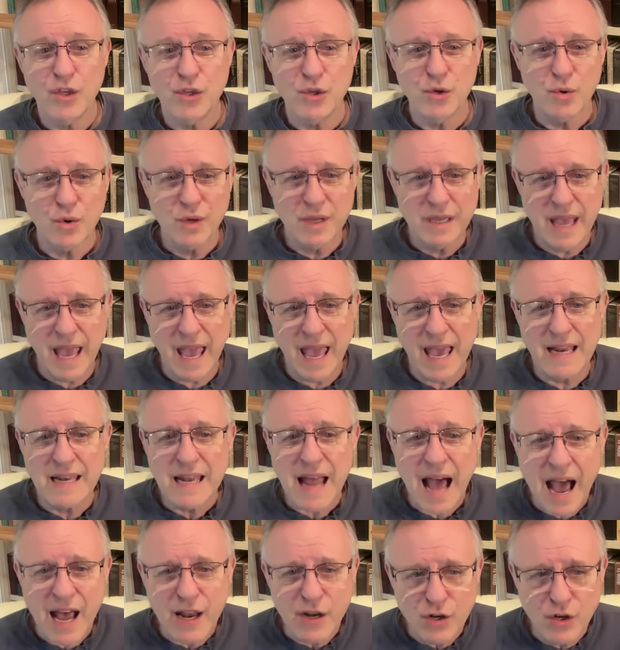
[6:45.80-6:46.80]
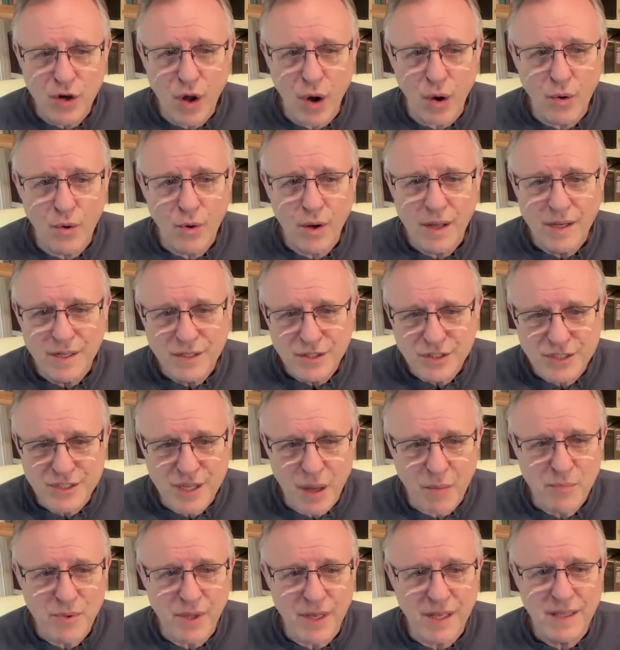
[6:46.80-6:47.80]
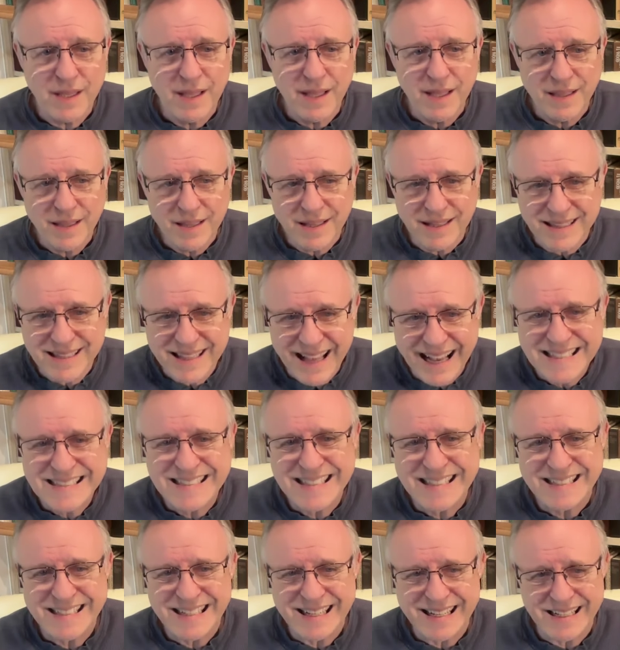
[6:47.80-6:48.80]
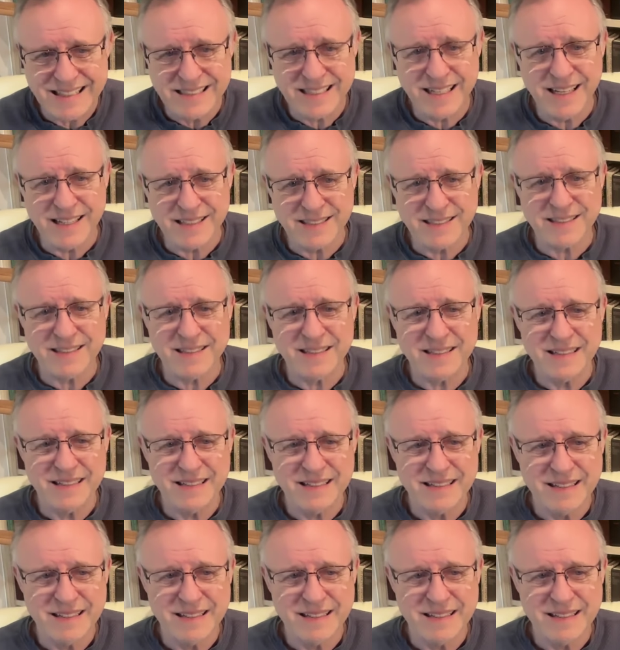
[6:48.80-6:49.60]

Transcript: You cannot know something doesn't exist.